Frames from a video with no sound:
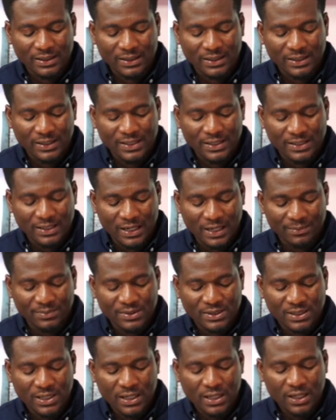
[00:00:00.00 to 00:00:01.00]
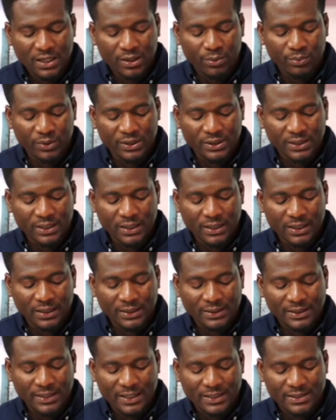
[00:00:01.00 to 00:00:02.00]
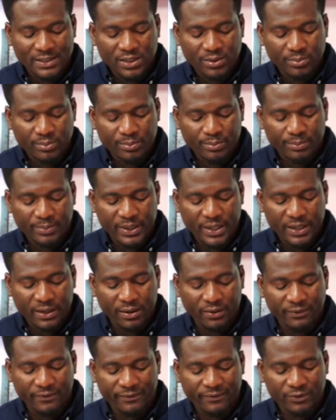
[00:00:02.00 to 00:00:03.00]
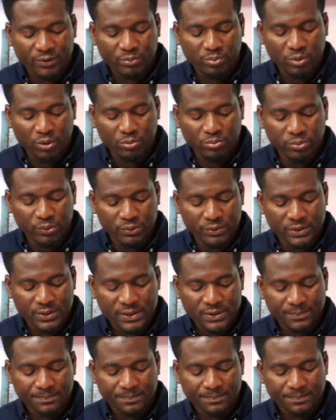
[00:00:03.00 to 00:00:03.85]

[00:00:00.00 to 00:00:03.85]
league clubs with 30 pair of football boots.